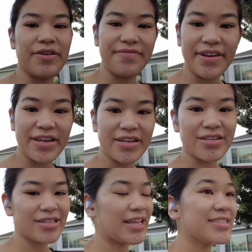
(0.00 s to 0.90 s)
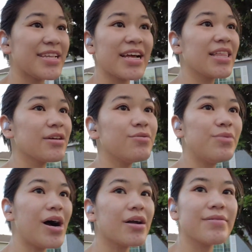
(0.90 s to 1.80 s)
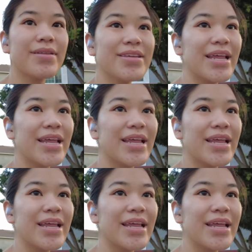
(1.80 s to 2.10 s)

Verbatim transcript: I figured let's take a little walk around the